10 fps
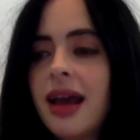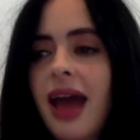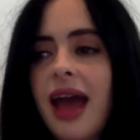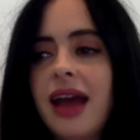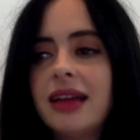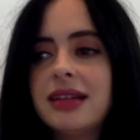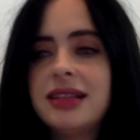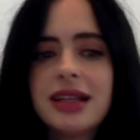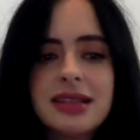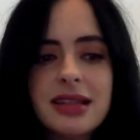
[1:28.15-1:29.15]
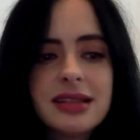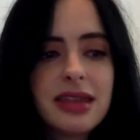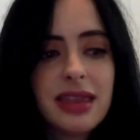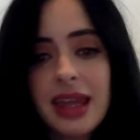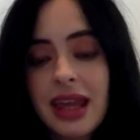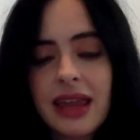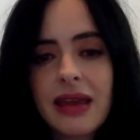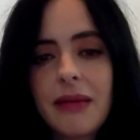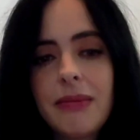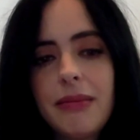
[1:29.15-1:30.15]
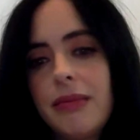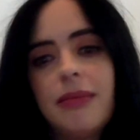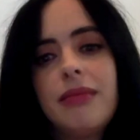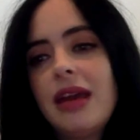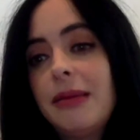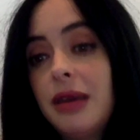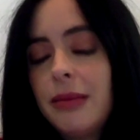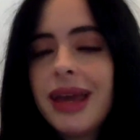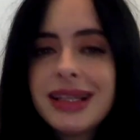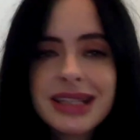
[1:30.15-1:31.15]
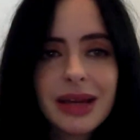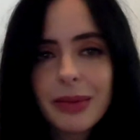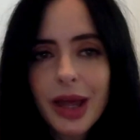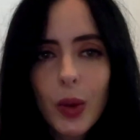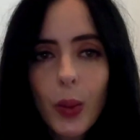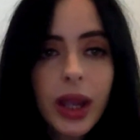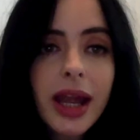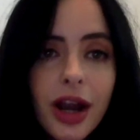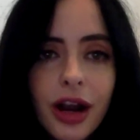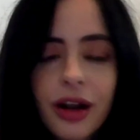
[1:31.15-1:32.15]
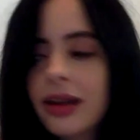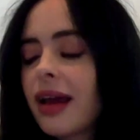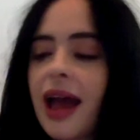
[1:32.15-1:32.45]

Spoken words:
and does this thing that maybe makes him like weird,